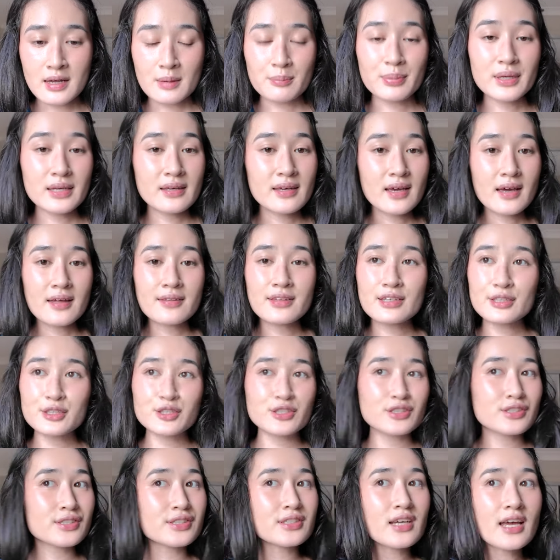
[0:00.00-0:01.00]
But yeah, there's
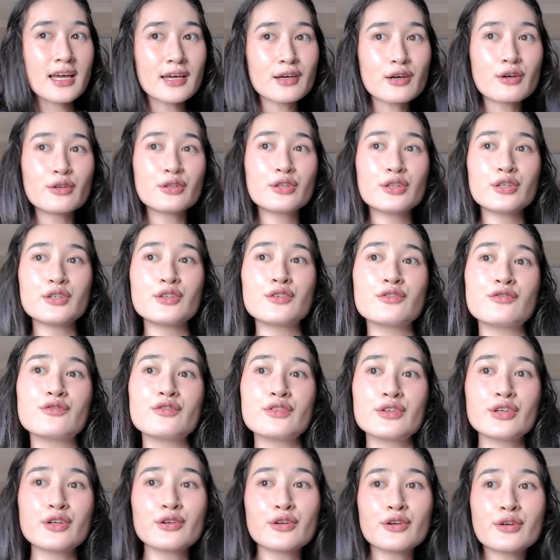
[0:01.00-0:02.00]
just like a lot of,
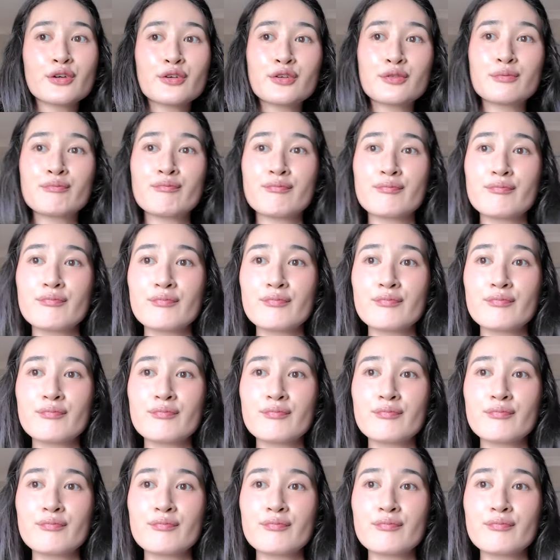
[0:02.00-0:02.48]
you know,